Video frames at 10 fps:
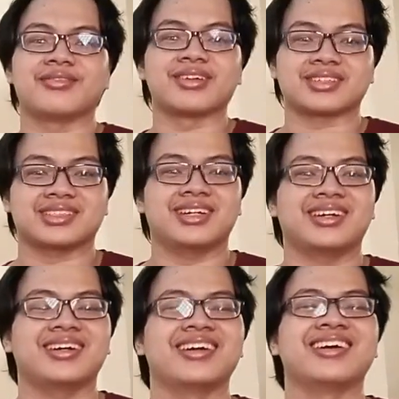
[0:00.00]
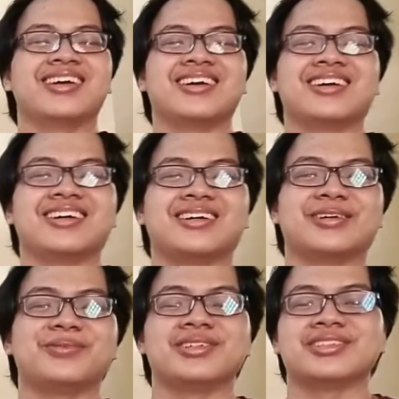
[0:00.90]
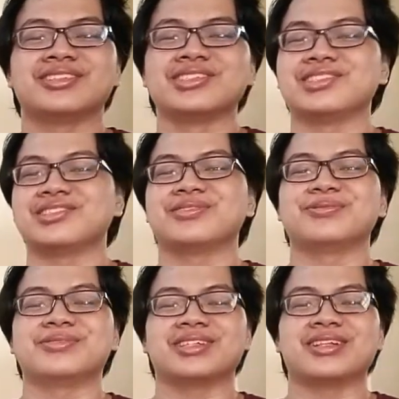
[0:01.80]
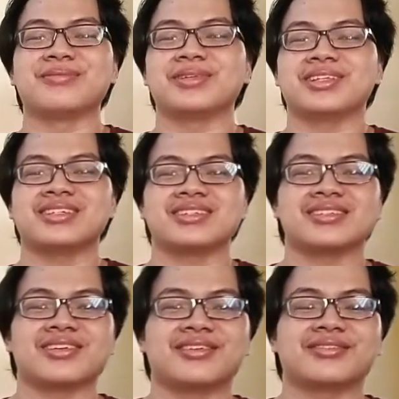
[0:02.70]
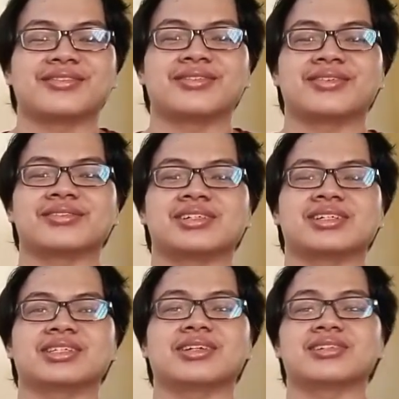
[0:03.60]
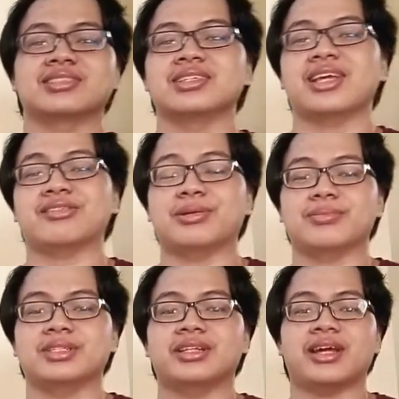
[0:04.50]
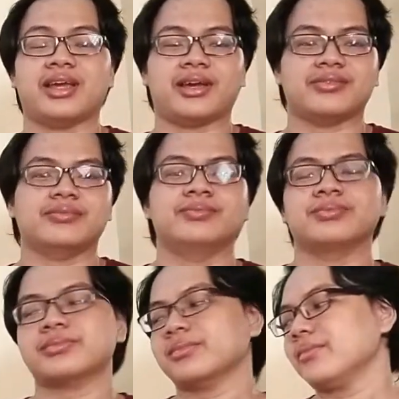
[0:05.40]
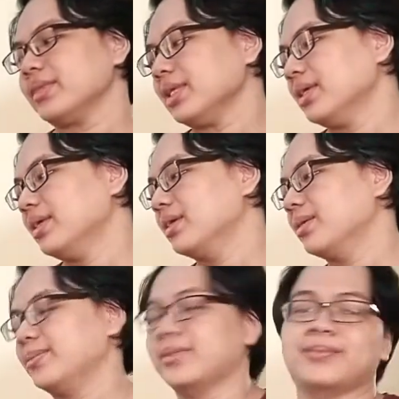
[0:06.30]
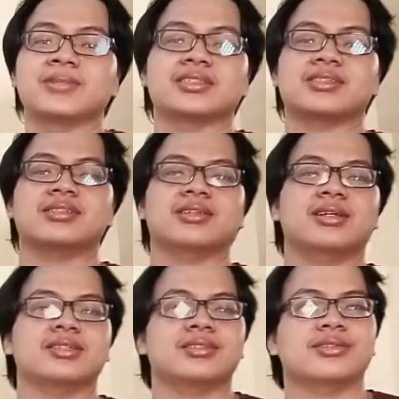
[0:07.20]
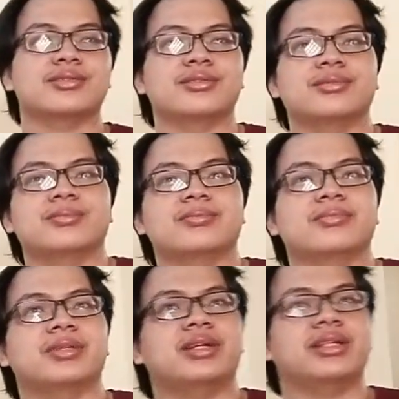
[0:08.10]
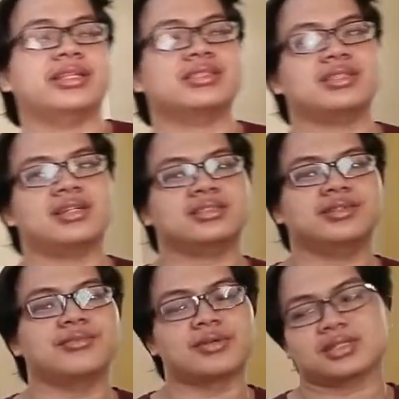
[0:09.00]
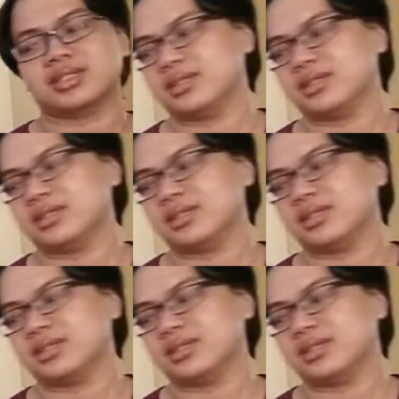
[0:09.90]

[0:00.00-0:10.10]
work a bit due to the limitation of recording equipment that I have. Yep, that's it. So let's start the work.